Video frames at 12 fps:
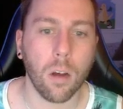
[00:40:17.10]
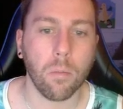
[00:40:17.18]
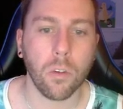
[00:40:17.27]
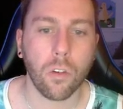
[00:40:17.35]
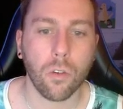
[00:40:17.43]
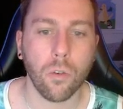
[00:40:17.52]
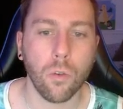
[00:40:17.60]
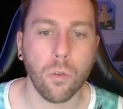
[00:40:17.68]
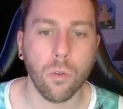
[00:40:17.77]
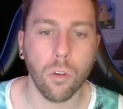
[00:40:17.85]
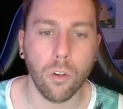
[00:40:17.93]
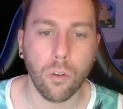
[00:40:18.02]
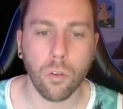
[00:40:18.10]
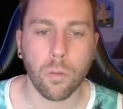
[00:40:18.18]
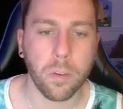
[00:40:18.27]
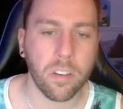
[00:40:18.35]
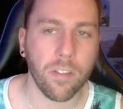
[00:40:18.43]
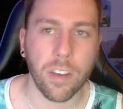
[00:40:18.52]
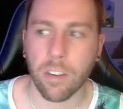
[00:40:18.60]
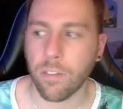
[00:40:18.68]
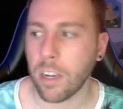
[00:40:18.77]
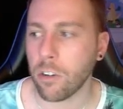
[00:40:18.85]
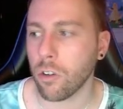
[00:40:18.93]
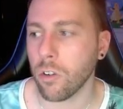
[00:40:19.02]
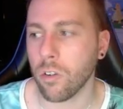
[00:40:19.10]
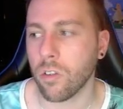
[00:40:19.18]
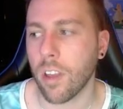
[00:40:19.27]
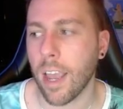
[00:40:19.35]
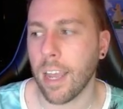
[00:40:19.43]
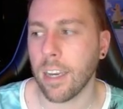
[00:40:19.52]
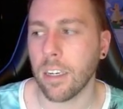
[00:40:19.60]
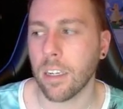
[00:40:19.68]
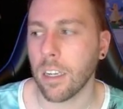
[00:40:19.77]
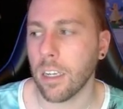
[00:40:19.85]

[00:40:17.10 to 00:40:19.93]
to do specific adventures and